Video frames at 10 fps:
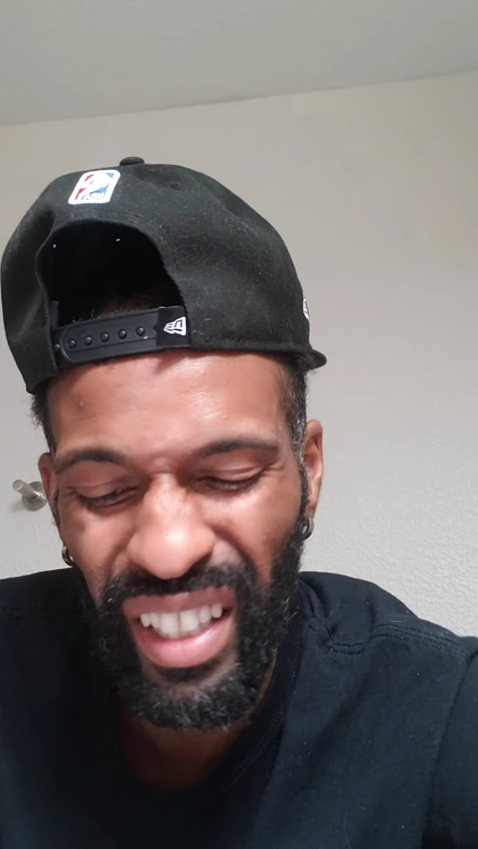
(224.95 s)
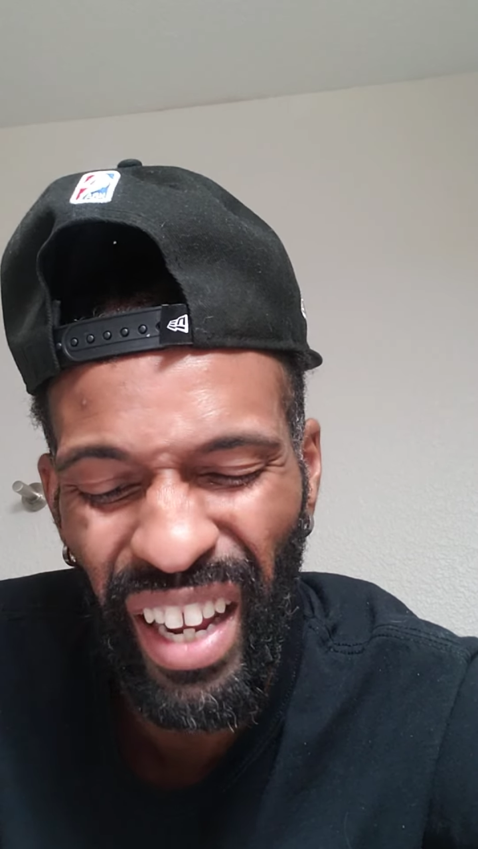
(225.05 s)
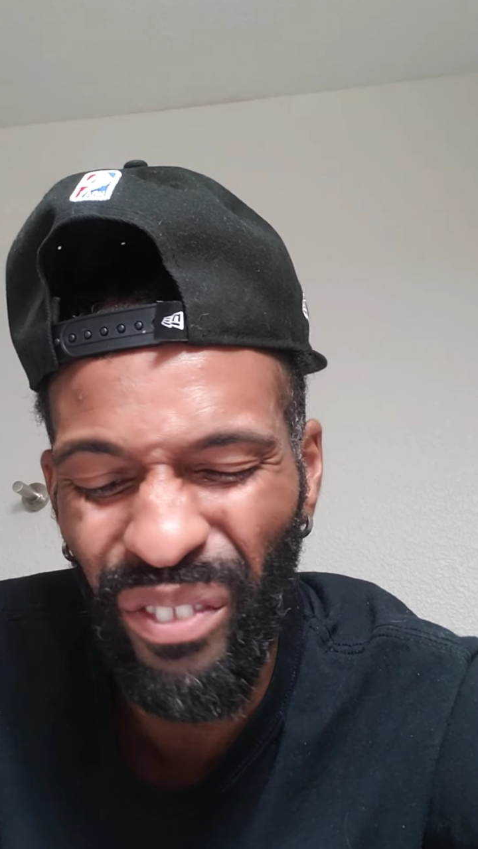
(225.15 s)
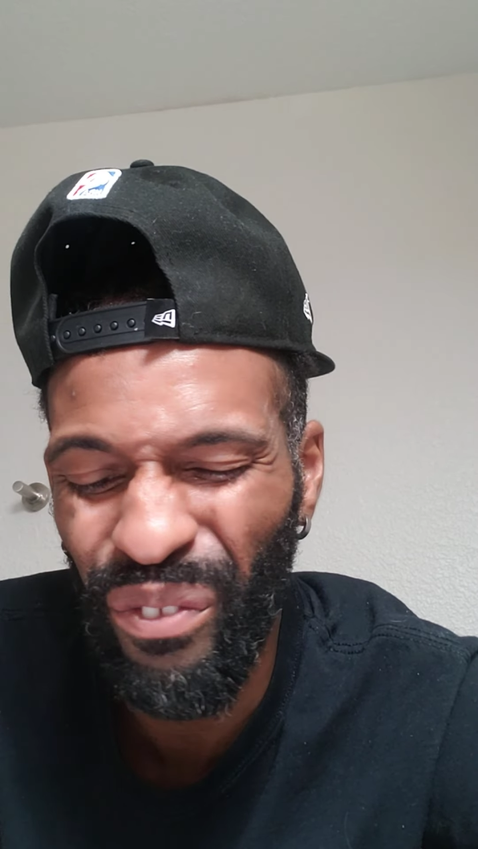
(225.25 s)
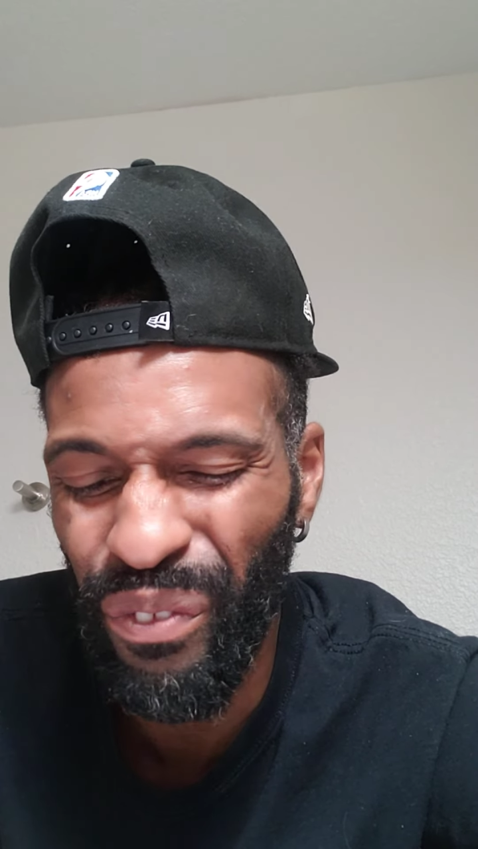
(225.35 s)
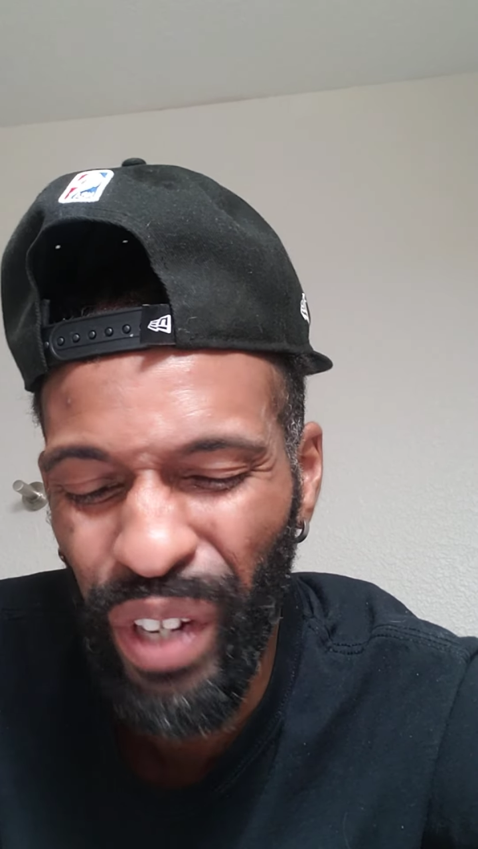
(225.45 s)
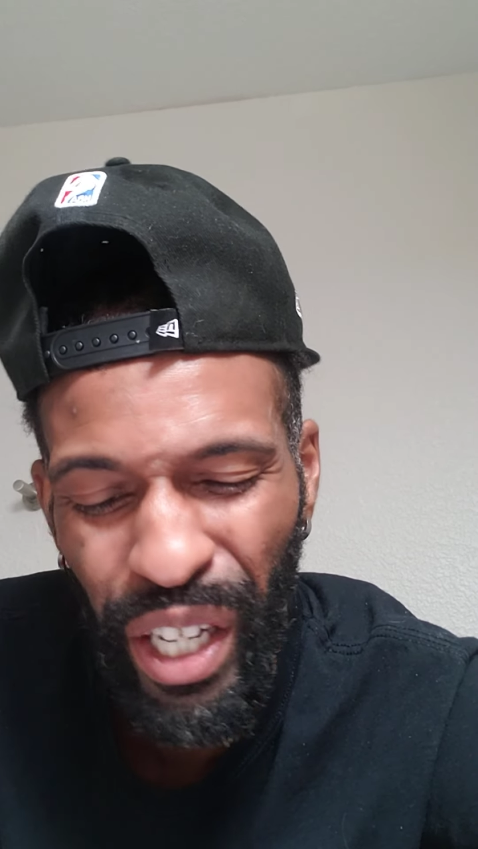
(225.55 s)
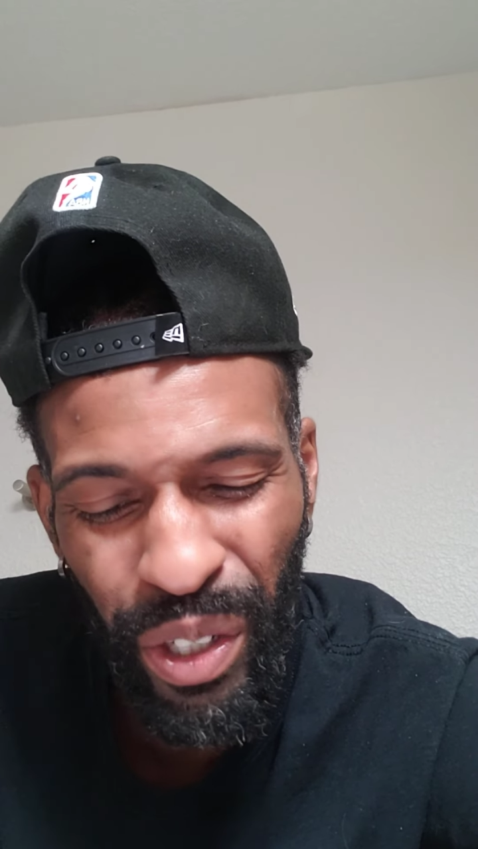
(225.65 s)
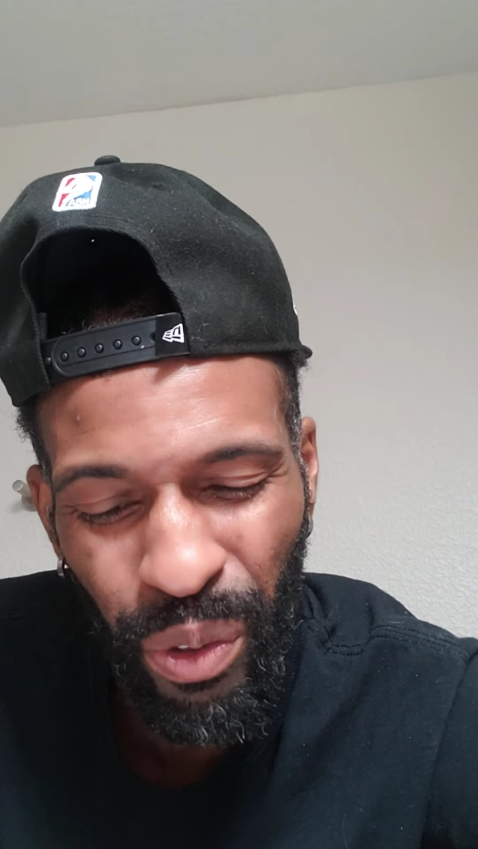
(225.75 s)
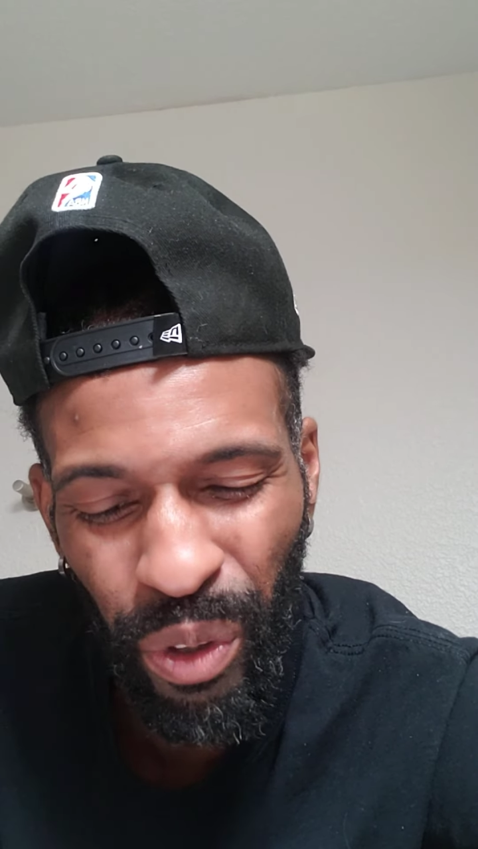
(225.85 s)
that
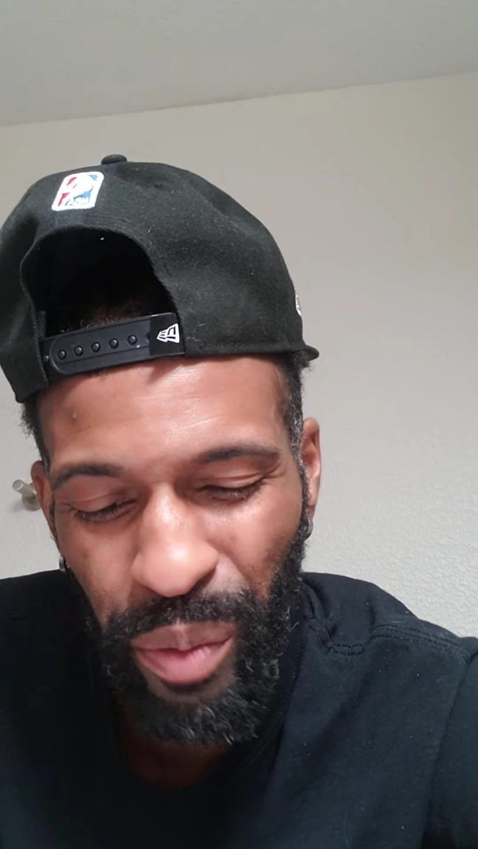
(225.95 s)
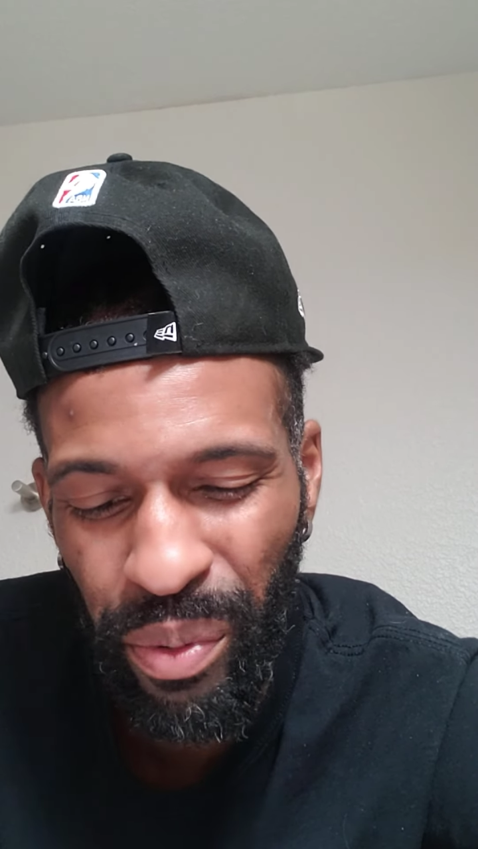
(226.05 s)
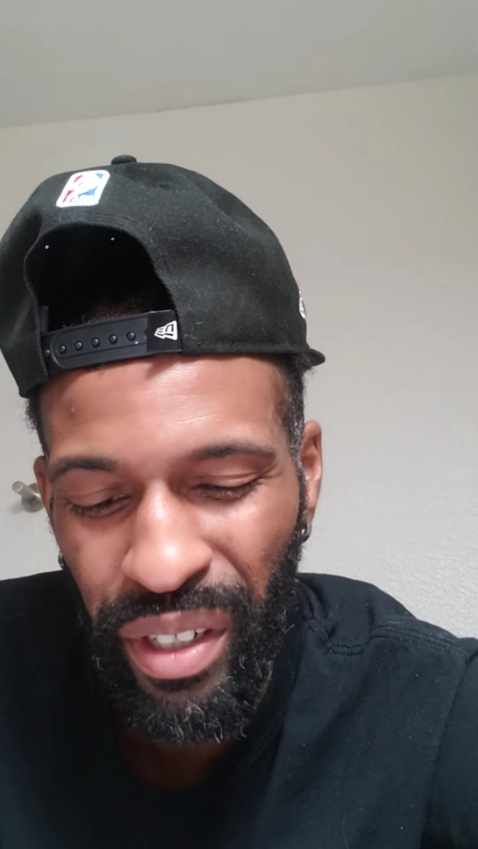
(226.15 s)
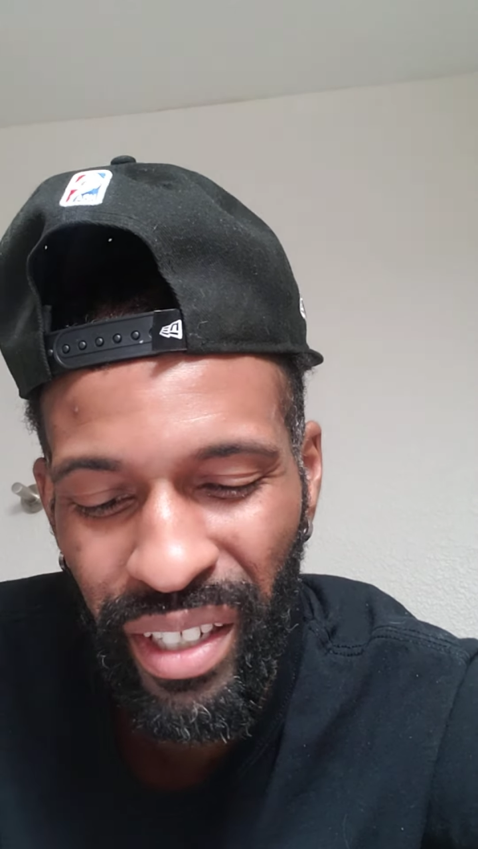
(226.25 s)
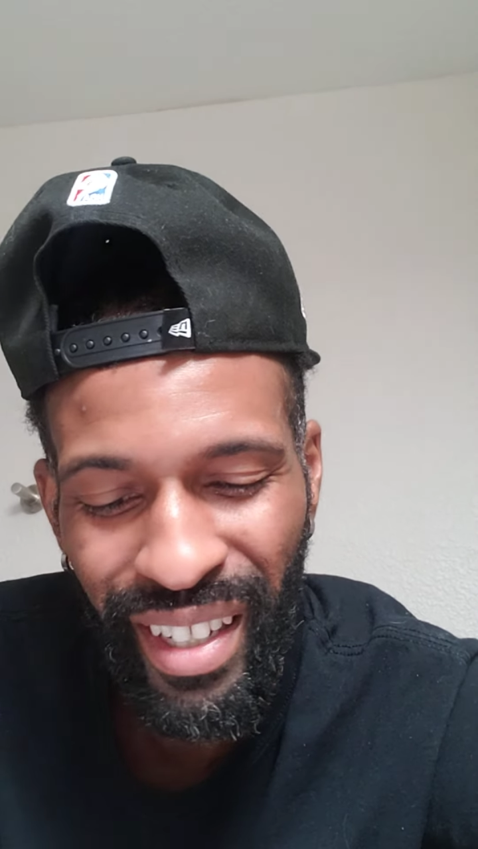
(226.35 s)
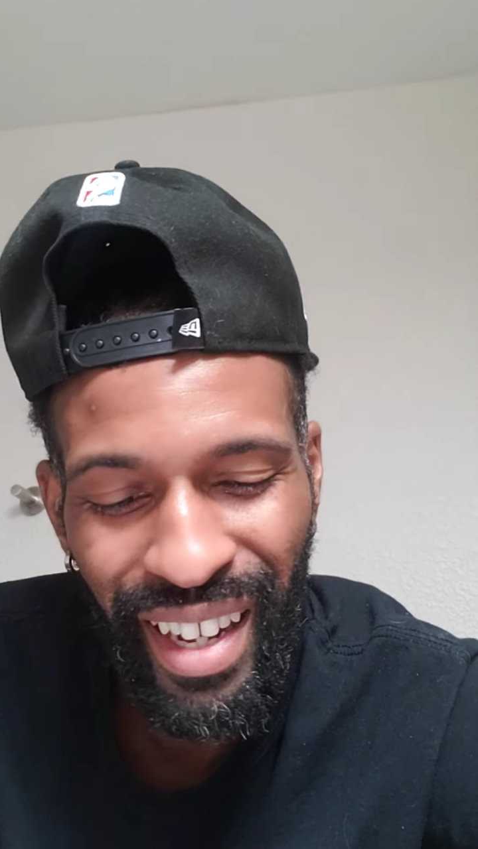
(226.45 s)
Fin Gripping.